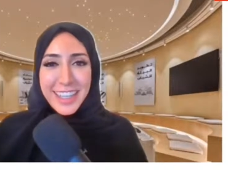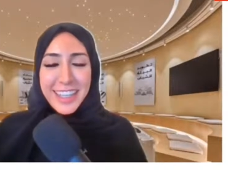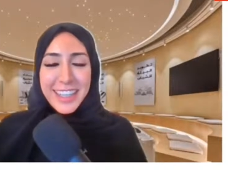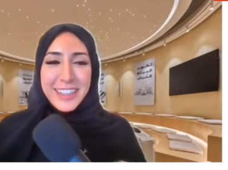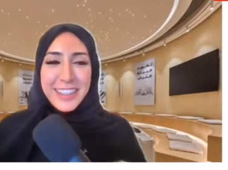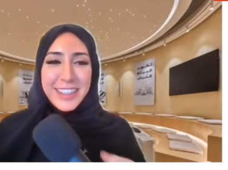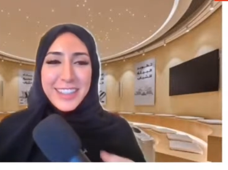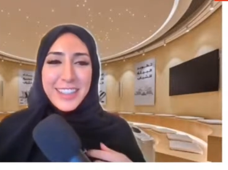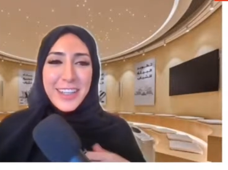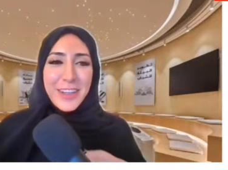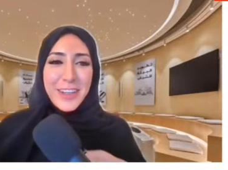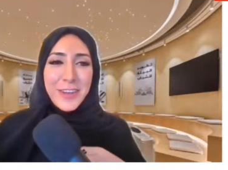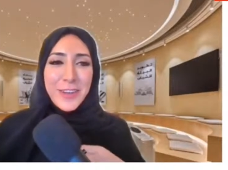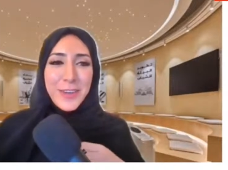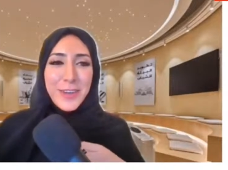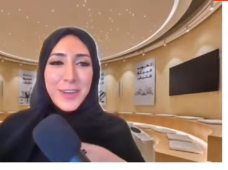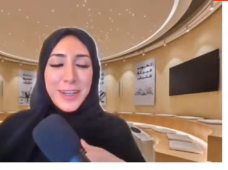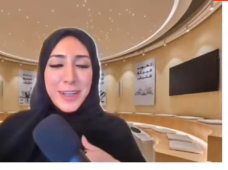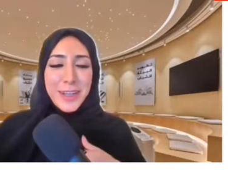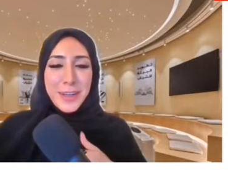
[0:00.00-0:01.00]

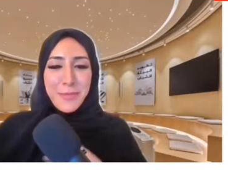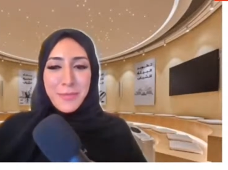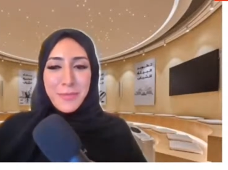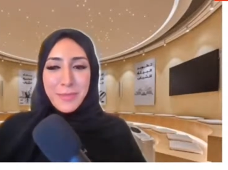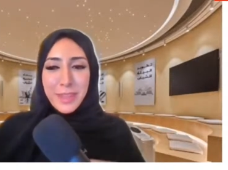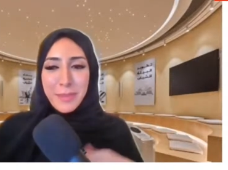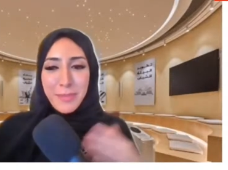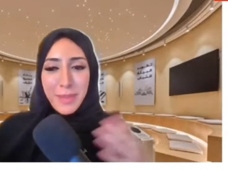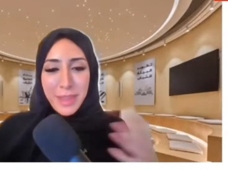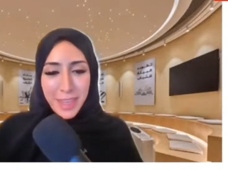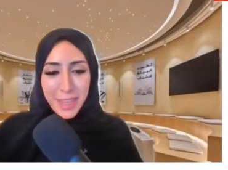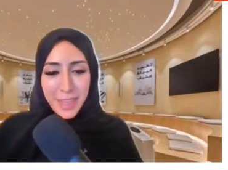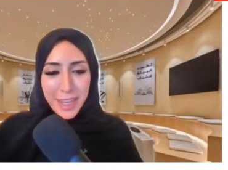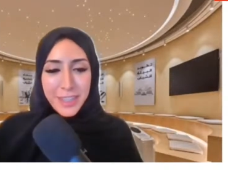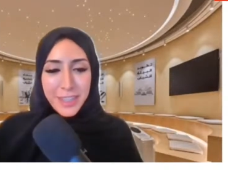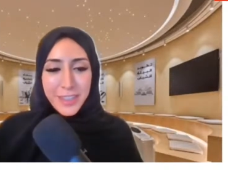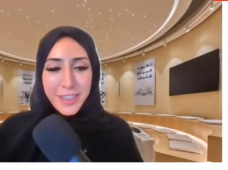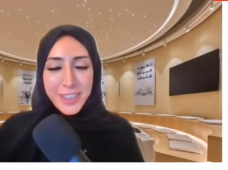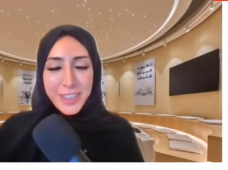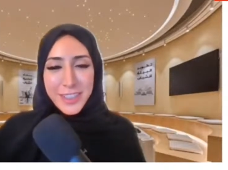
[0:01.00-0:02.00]
So, but they
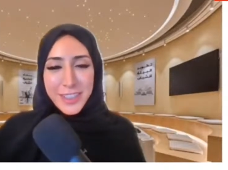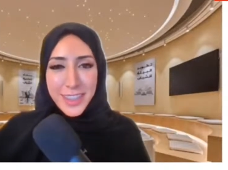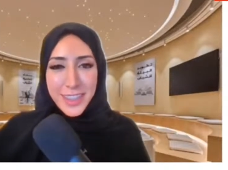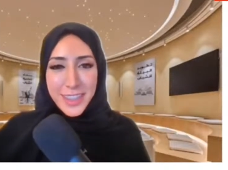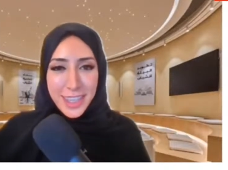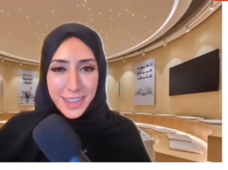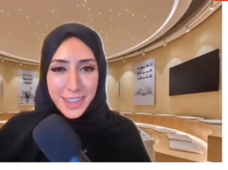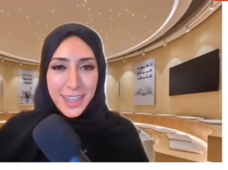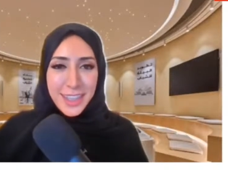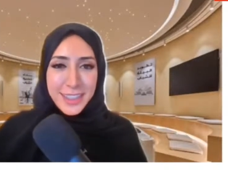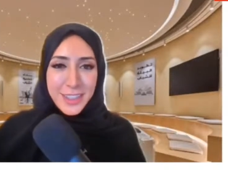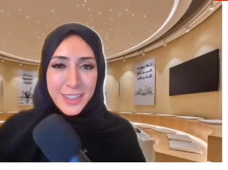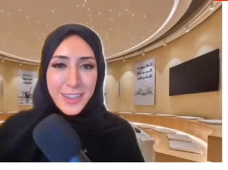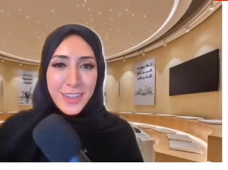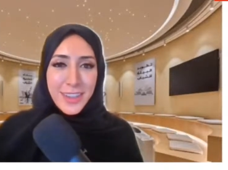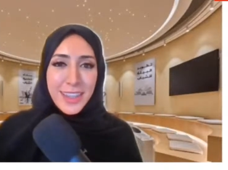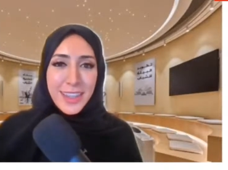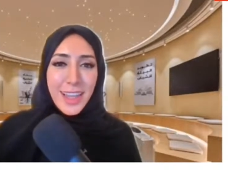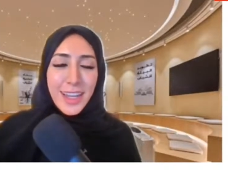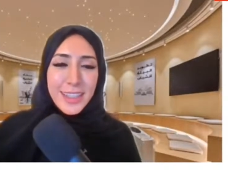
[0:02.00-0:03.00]
understood, they took
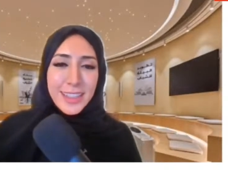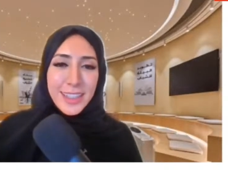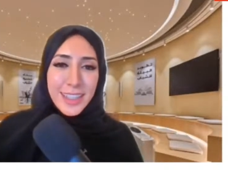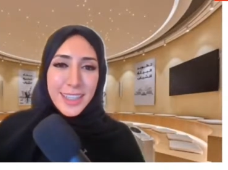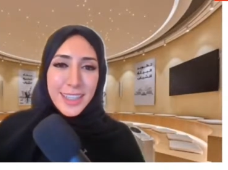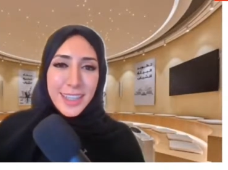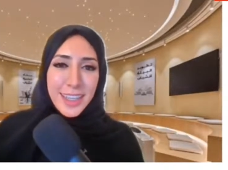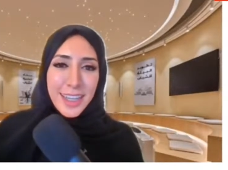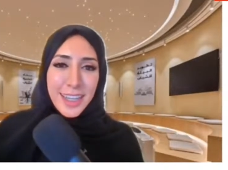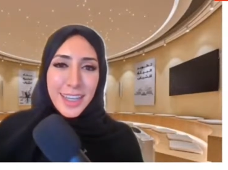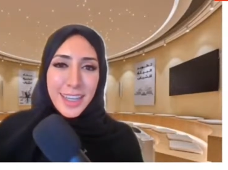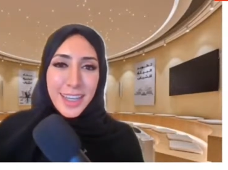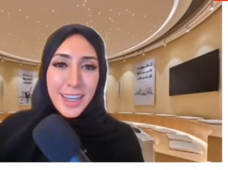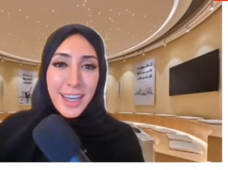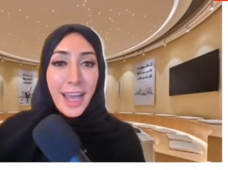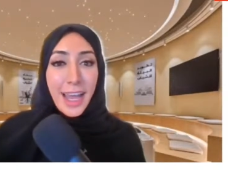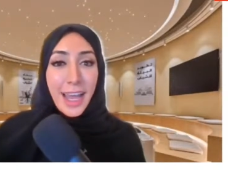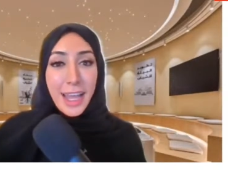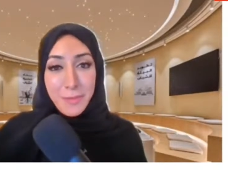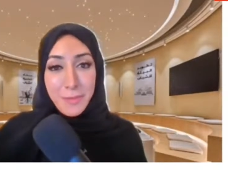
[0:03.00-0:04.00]
it lightly.
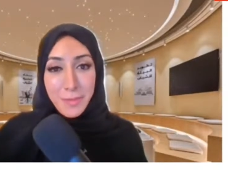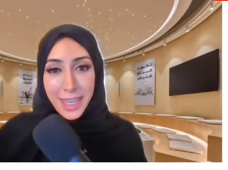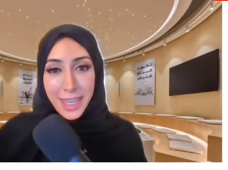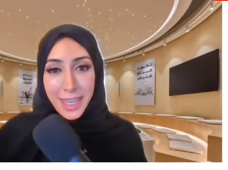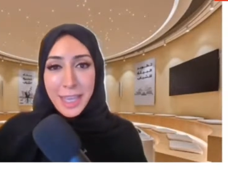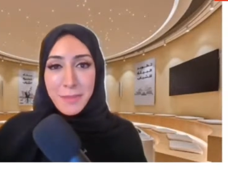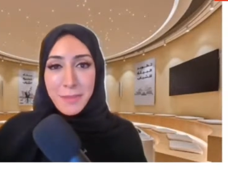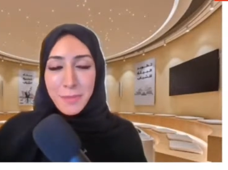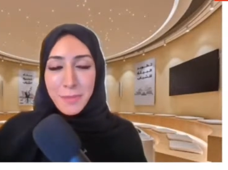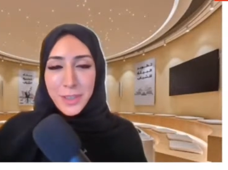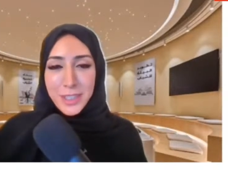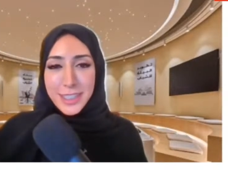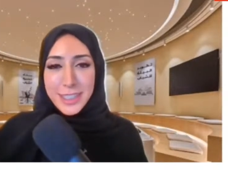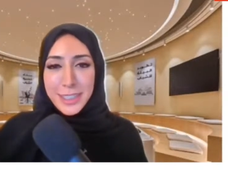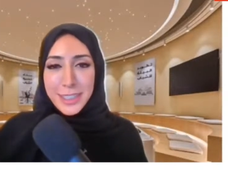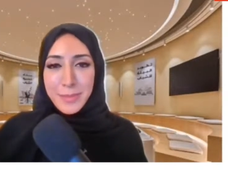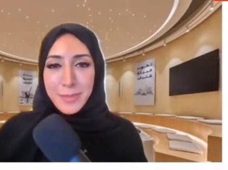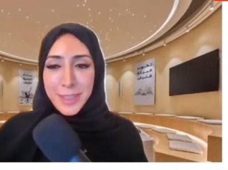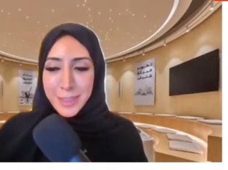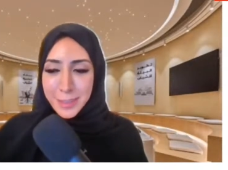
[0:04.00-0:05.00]
I became more
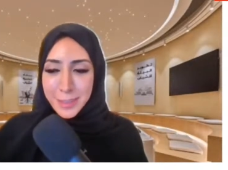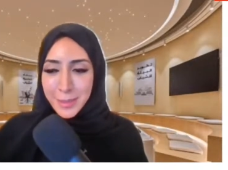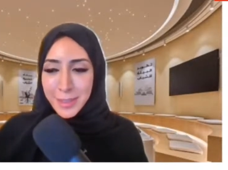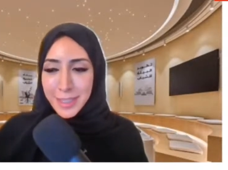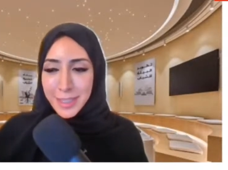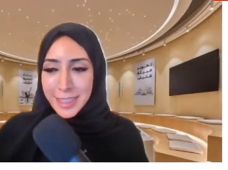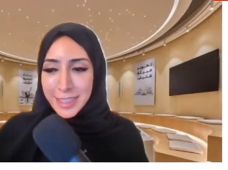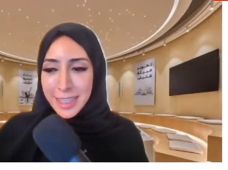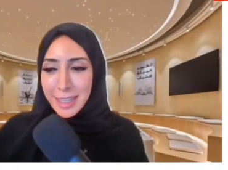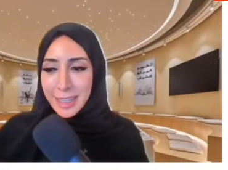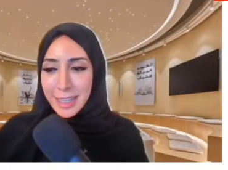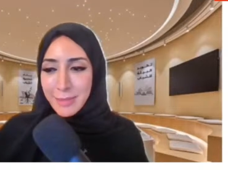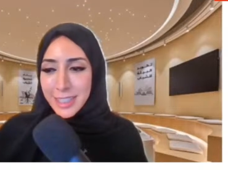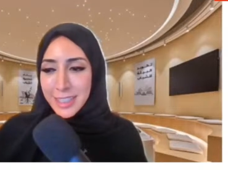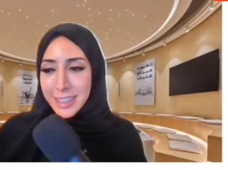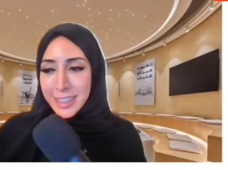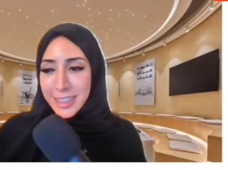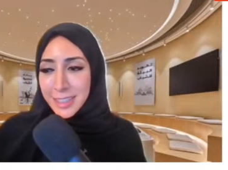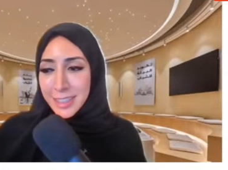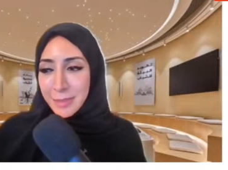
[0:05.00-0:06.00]
disciplined when it comes
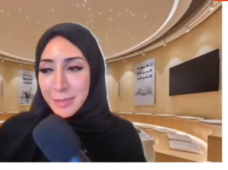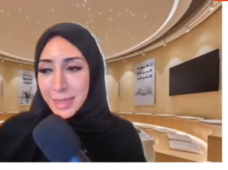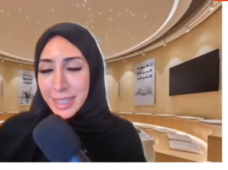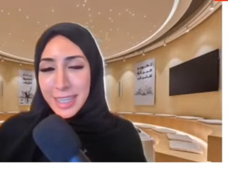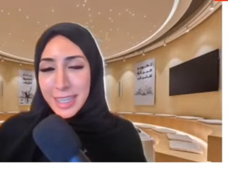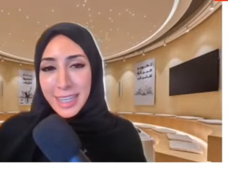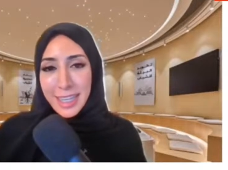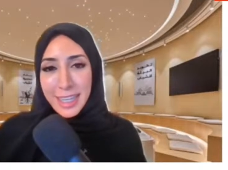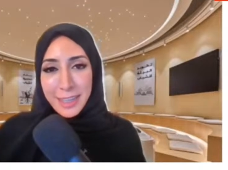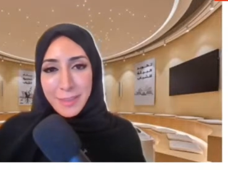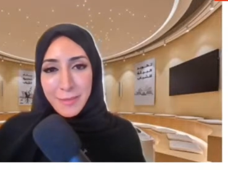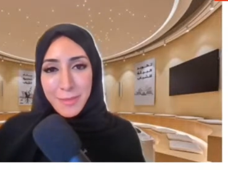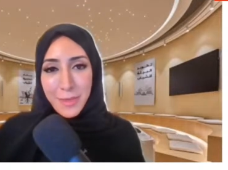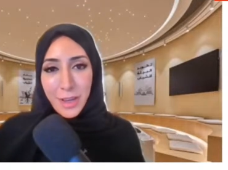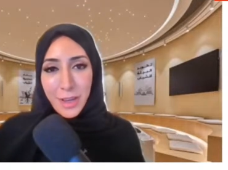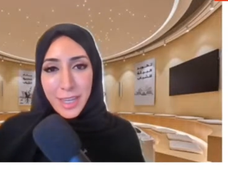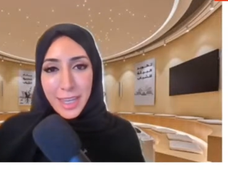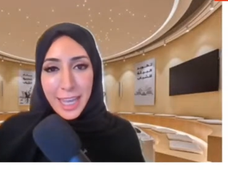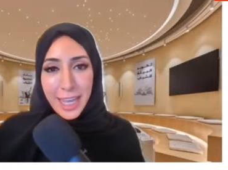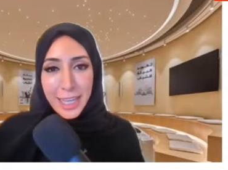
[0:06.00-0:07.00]
to meeting them
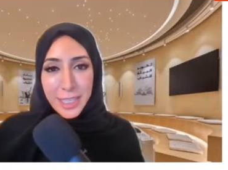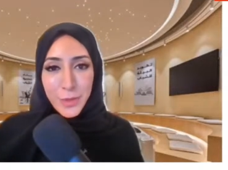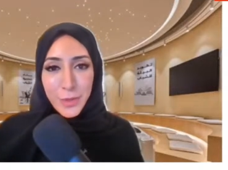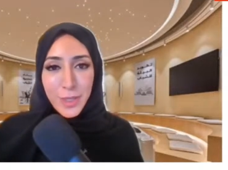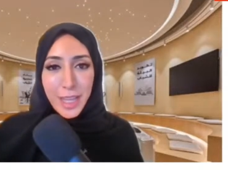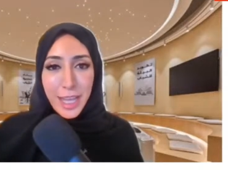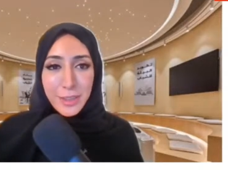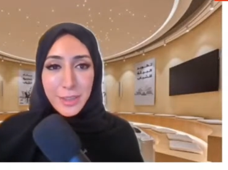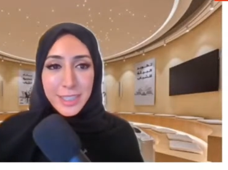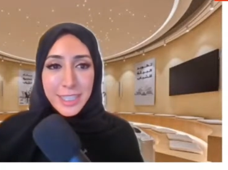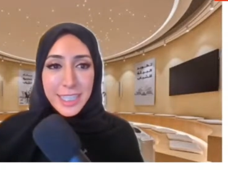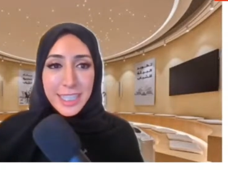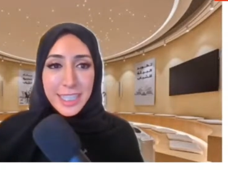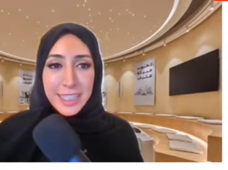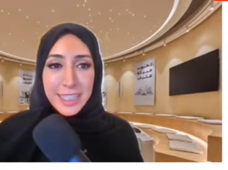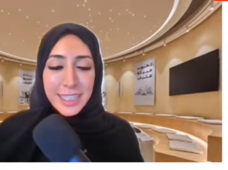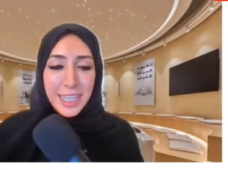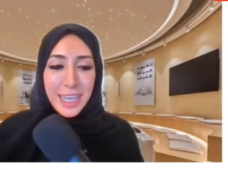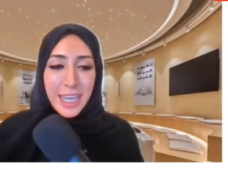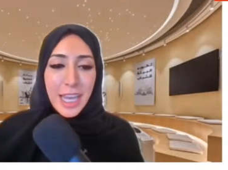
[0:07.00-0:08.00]
on a casual
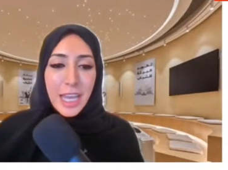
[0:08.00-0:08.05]
outings.